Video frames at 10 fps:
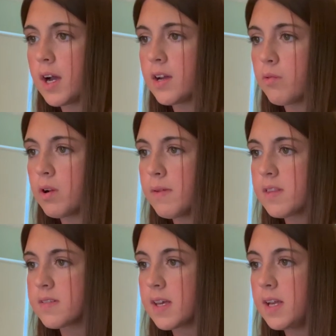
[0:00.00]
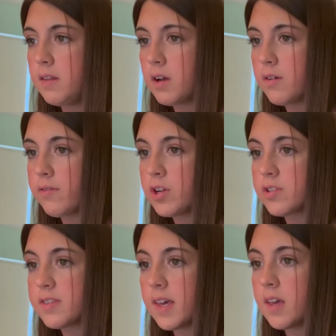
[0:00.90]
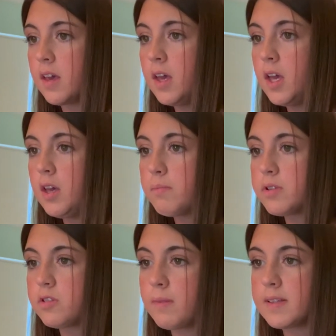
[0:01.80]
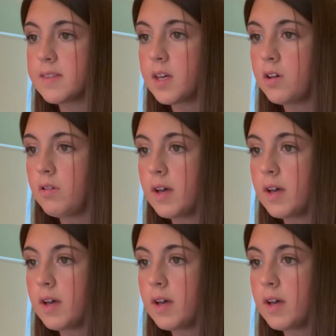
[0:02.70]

I don't want to make this any longer for your sake but to my psycho